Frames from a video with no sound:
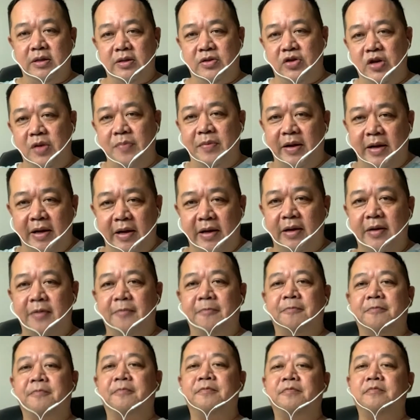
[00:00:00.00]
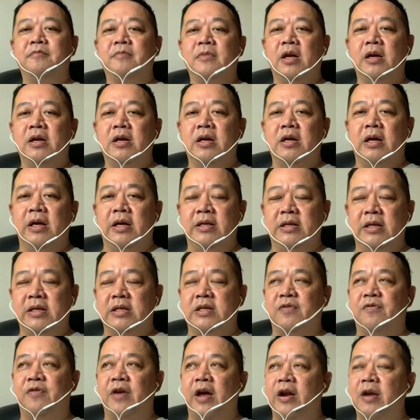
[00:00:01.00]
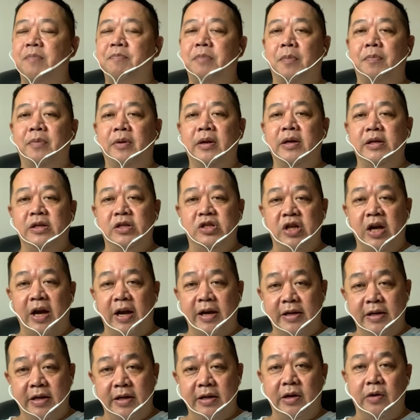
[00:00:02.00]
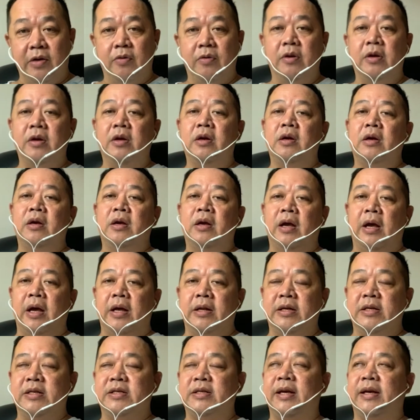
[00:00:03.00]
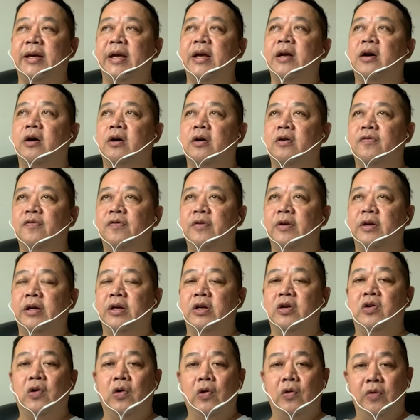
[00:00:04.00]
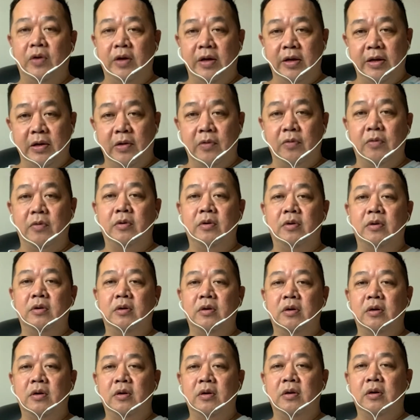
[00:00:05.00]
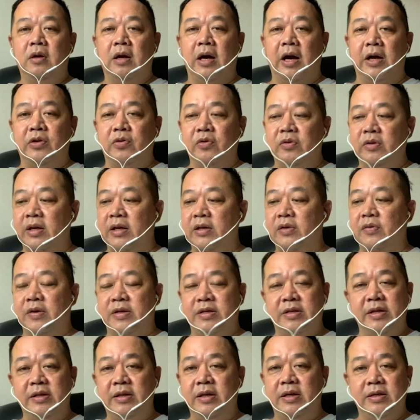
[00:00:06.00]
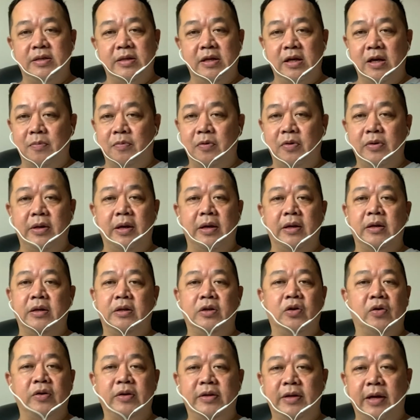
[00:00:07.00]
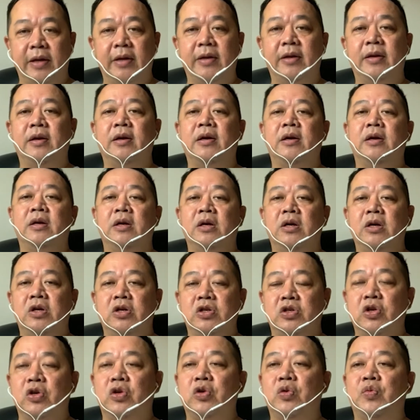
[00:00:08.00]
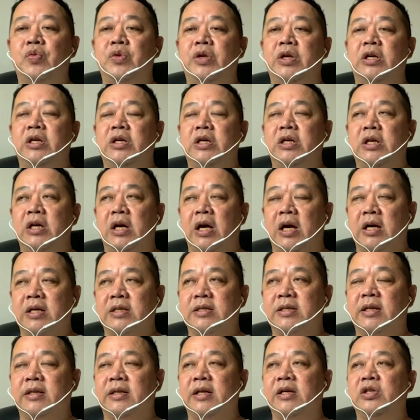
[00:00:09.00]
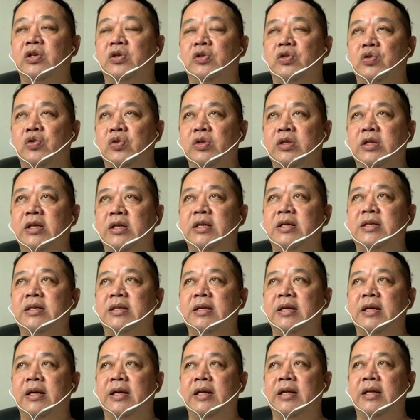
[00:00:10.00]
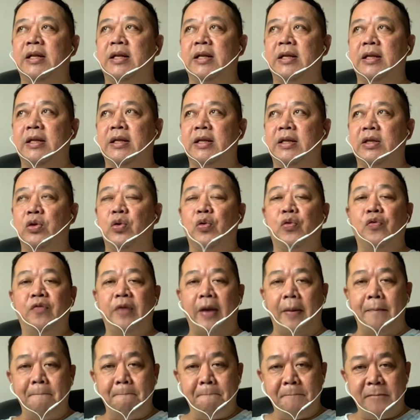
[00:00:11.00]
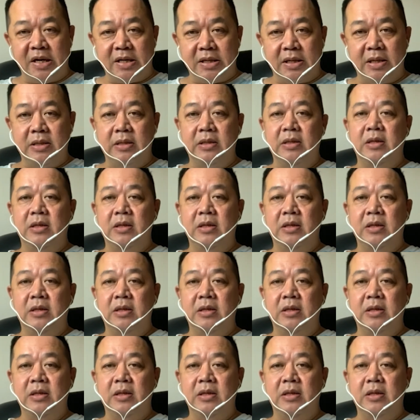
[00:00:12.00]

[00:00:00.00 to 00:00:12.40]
3 minutes. It is very popular in China now, and it's taking off in Korea now. I don't think you've seen it in Singapore yet, not yet. So we are starting to do this in November.